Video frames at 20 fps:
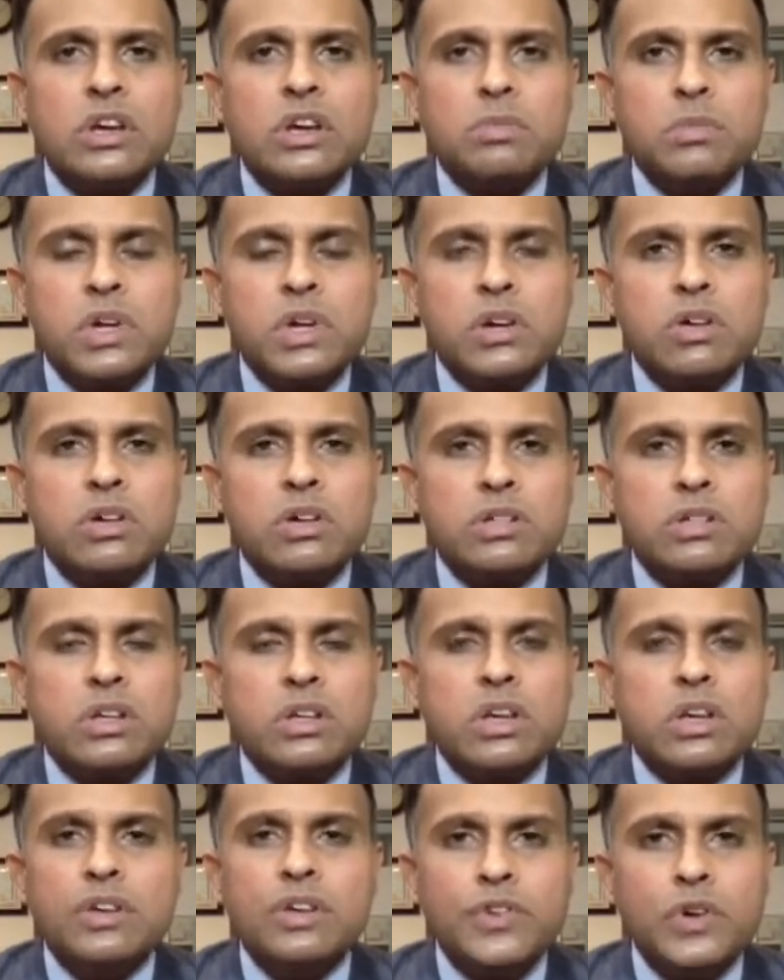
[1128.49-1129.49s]
because
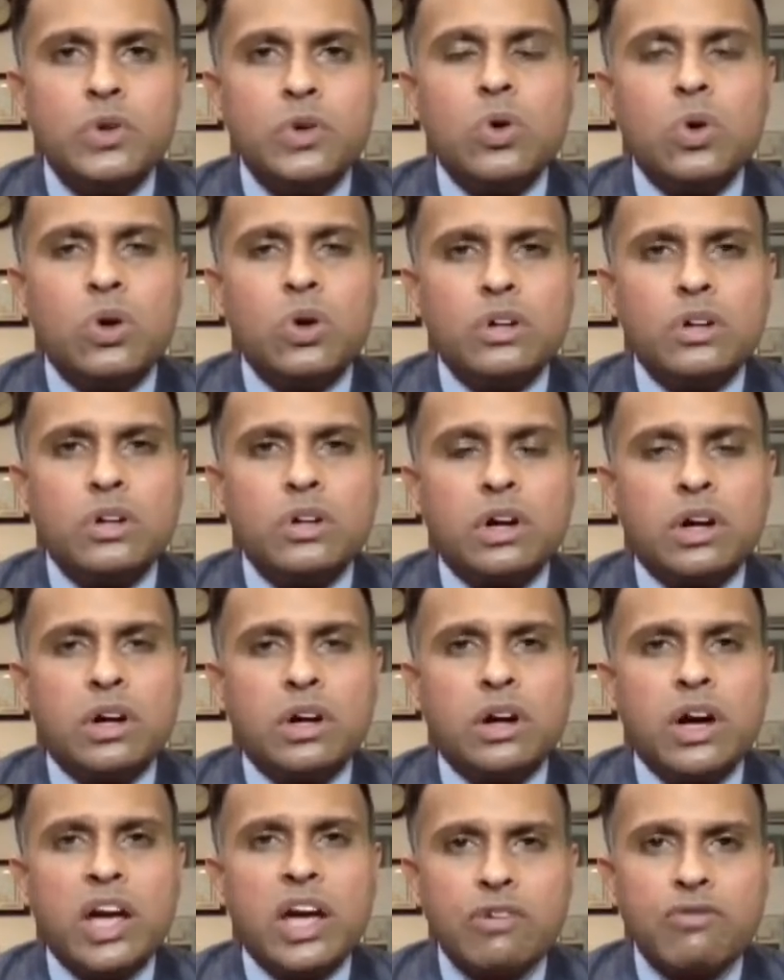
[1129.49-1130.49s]
if you don't
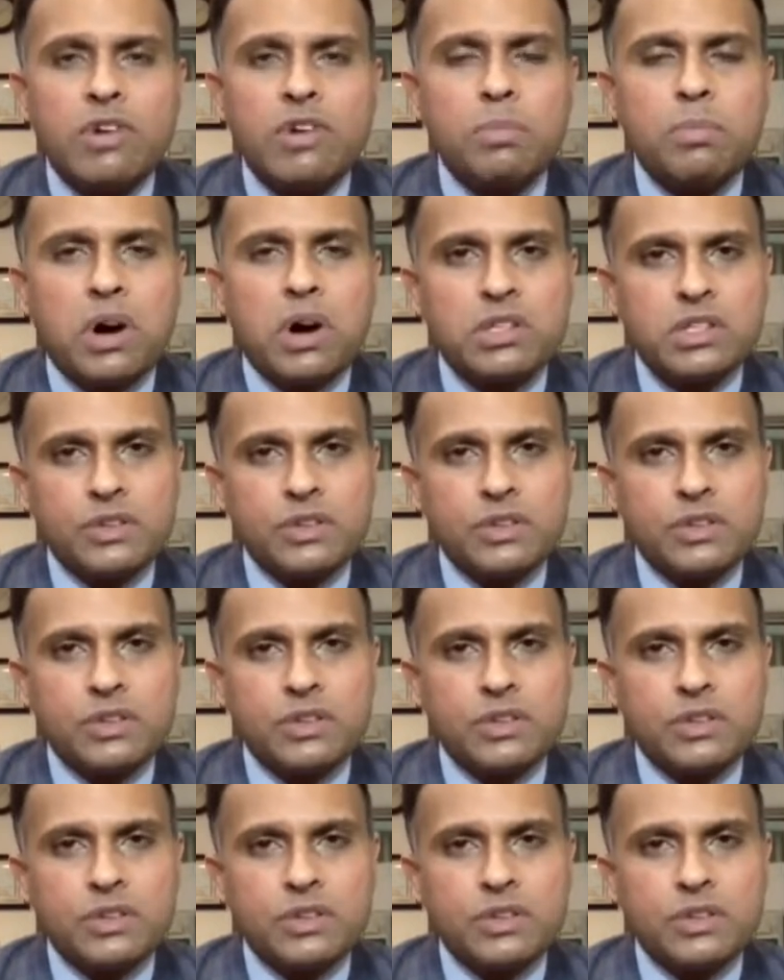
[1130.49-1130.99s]
equip us,